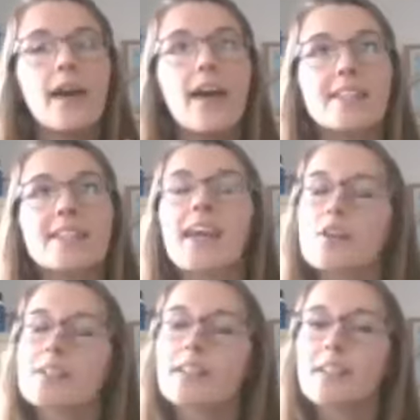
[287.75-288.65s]
And
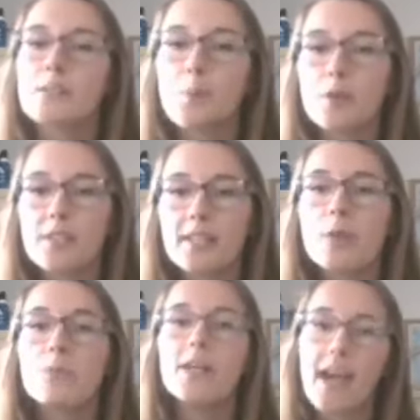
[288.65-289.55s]
keratin is a protein
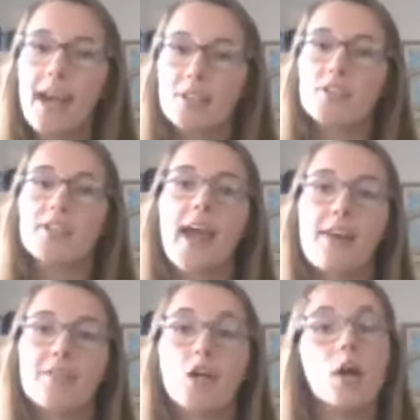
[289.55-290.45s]
that we actually
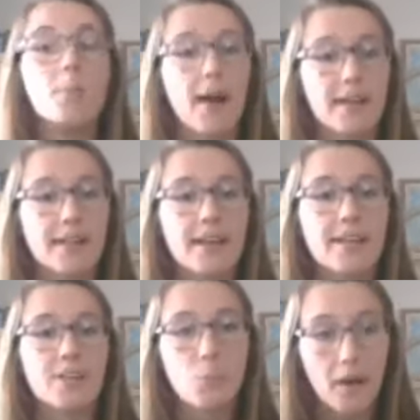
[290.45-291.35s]
have in our body as